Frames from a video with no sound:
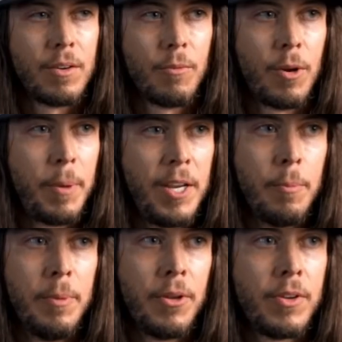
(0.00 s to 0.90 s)

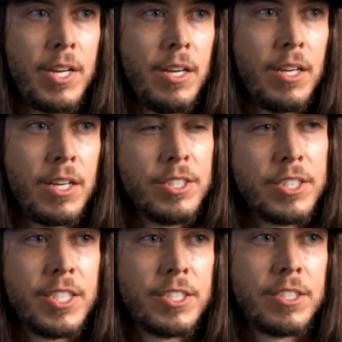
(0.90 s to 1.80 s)
repeatability,
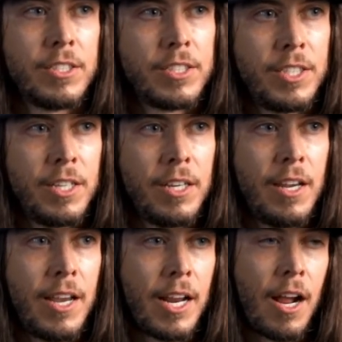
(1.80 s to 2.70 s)
consistency,
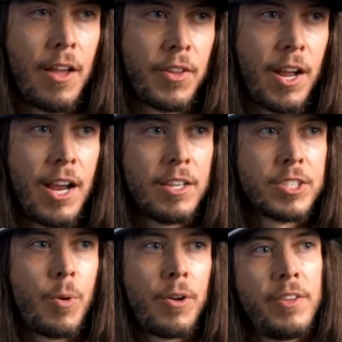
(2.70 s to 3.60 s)
and the
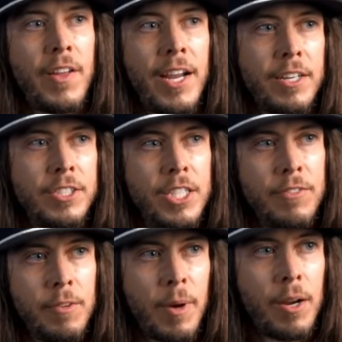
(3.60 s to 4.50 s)
highest quality that I can
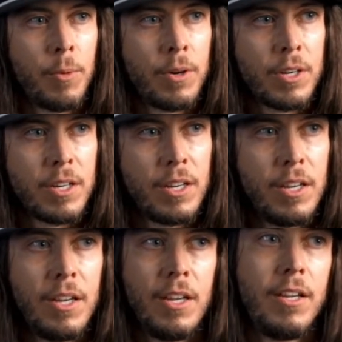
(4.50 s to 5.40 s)
achieve in my work.
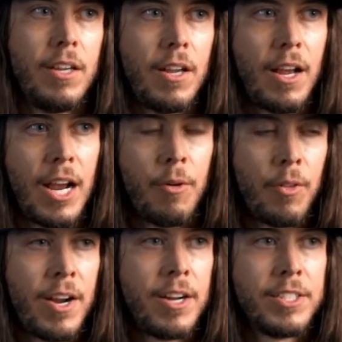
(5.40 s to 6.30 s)
I
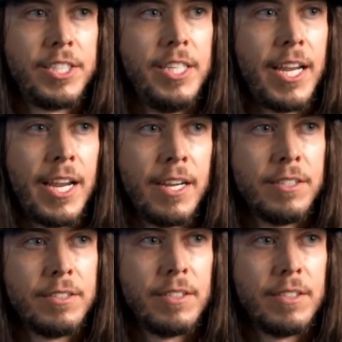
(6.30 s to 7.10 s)
rely on CK.